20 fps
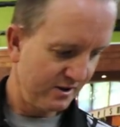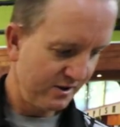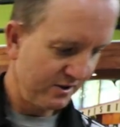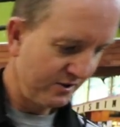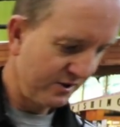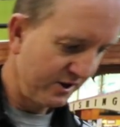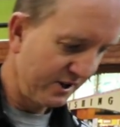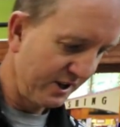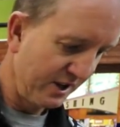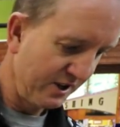
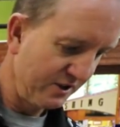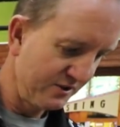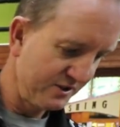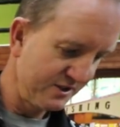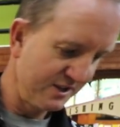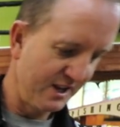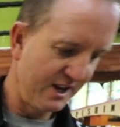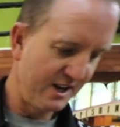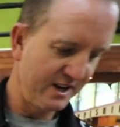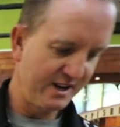you're going to take your
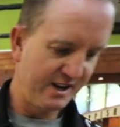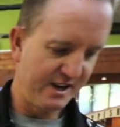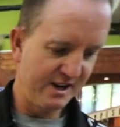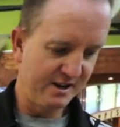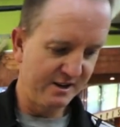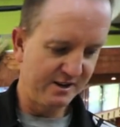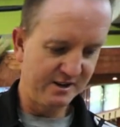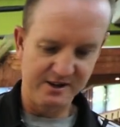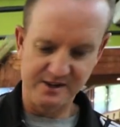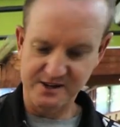slide
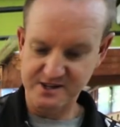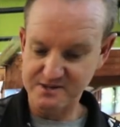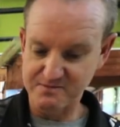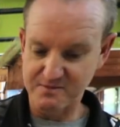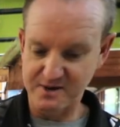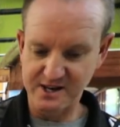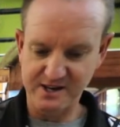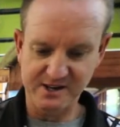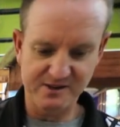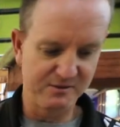now and this
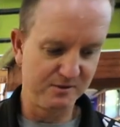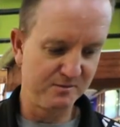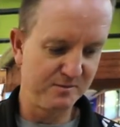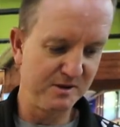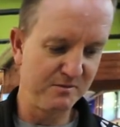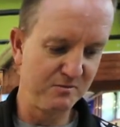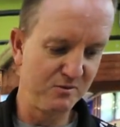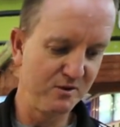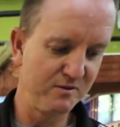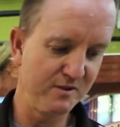mullet will
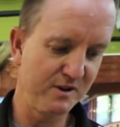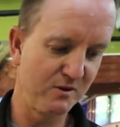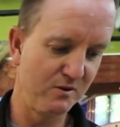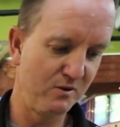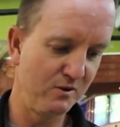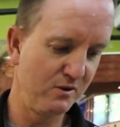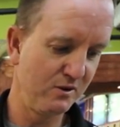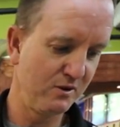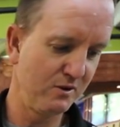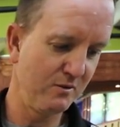be moving
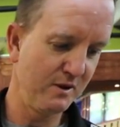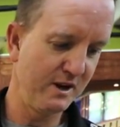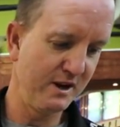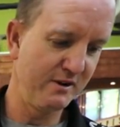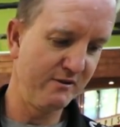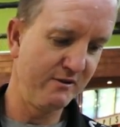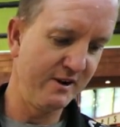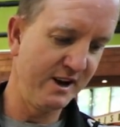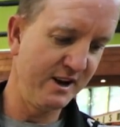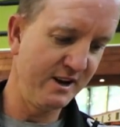all the way
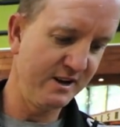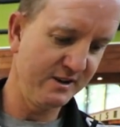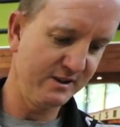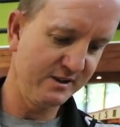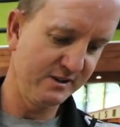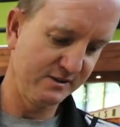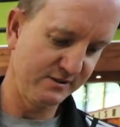around.